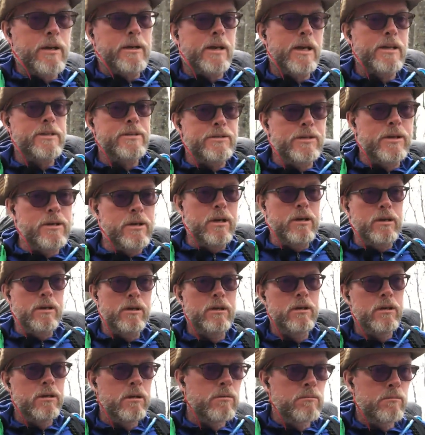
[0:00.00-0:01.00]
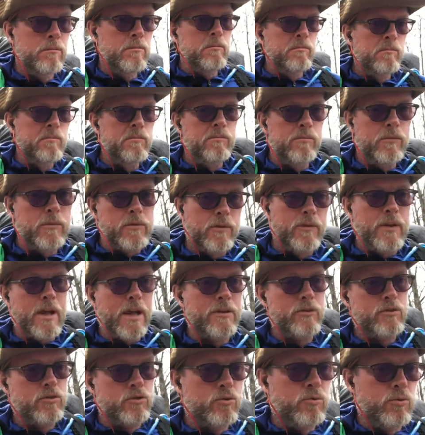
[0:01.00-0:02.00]
I guess
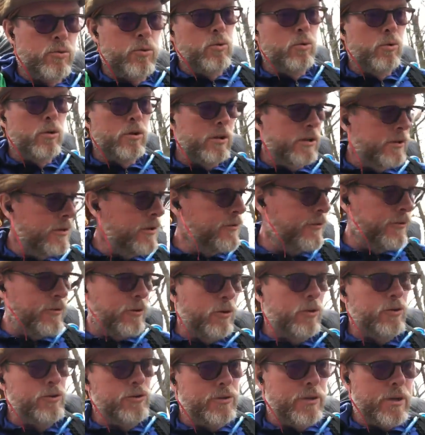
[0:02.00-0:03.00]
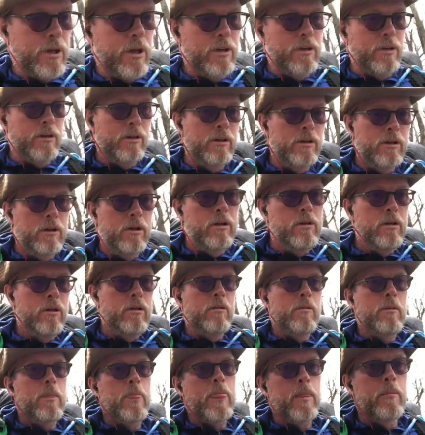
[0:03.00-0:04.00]
that's truly the first
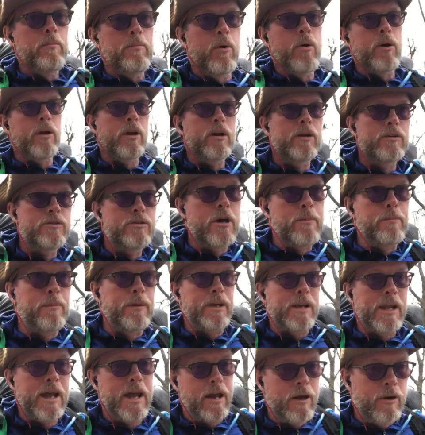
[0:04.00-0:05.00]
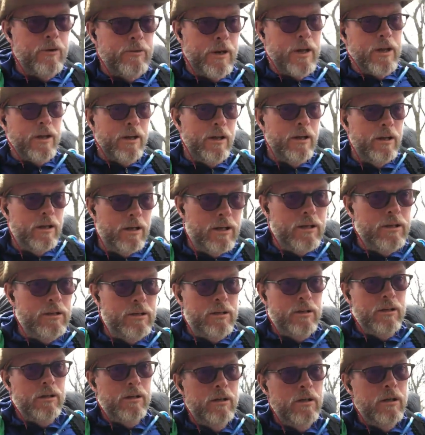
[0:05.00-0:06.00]
pointless up and down
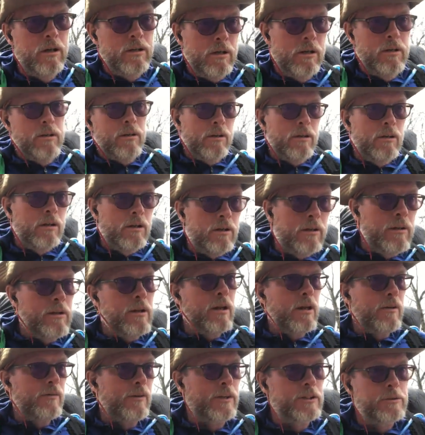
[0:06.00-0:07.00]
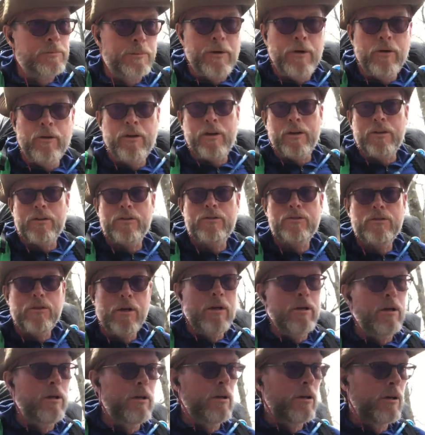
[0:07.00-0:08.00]
that I've
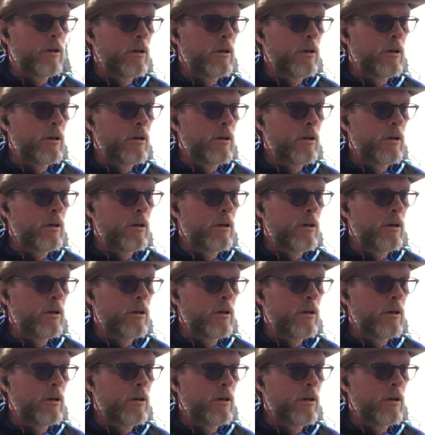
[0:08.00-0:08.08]
experienced.